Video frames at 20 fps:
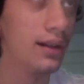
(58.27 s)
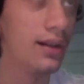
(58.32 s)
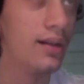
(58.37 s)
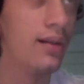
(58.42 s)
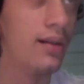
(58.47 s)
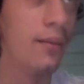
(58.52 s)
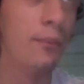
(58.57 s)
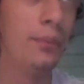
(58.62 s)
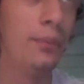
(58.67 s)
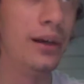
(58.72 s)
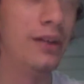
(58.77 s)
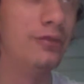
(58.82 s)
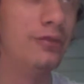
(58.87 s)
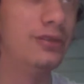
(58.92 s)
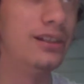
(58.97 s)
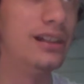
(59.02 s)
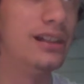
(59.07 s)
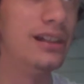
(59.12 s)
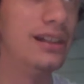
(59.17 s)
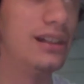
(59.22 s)
but I don't
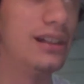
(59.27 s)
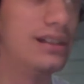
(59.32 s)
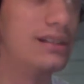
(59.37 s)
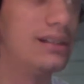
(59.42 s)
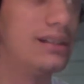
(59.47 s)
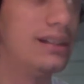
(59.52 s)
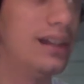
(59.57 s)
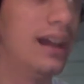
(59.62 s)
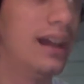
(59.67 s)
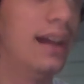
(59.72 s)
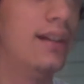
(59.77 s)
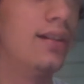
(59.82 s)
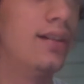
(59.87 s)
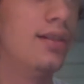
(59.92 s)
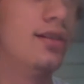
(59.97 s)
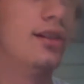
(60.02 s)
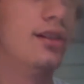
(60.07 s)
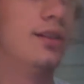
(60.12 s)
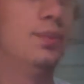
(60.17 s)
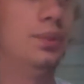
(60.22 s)
think it should just
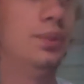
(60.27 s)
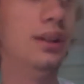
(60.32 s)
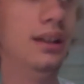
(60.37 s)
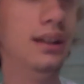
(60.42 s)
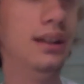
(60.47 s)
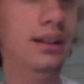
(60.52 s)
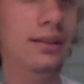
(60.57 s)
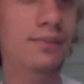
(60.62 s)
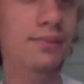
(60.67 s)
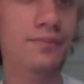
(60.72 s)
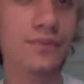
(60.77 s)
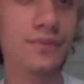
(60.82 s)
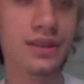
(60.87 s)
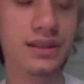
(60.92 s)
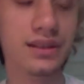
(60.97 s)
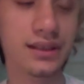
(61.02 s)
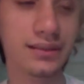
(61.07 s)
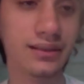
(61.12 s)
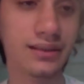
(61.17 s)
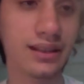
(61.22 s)
be
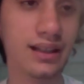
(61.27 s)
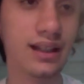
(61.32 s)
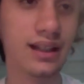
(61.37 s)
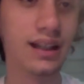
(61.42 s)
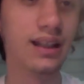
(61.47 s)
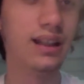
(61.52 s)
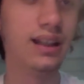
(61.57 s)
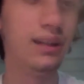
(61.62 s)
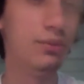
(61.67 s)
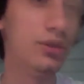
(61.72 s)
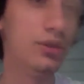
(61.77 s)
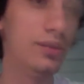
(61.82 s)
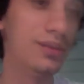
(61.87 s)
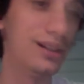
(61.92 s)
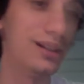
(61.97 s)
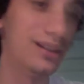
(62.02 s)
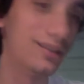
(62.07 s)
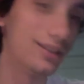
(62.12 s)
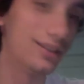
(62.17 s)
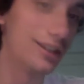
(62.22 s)
something I keep to
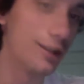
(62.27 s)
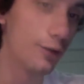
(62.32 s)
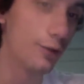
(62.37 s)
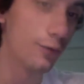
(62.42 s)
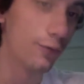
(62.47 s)
myself.